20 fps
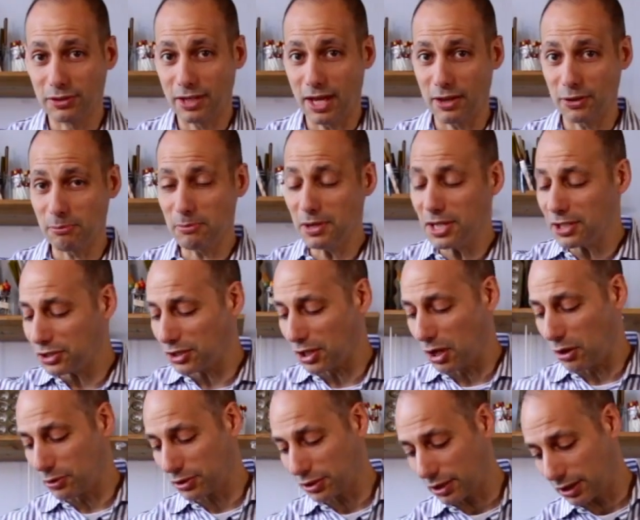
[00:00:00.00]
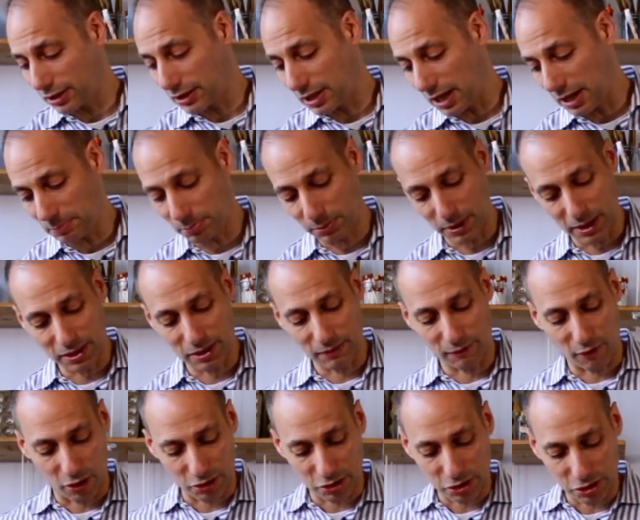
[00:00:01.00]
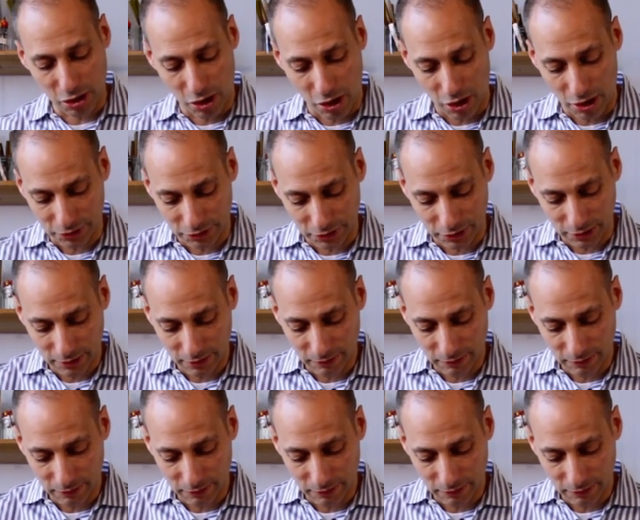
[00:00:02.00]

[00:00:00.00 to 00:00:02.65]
Now the miso is going to take place of our salt,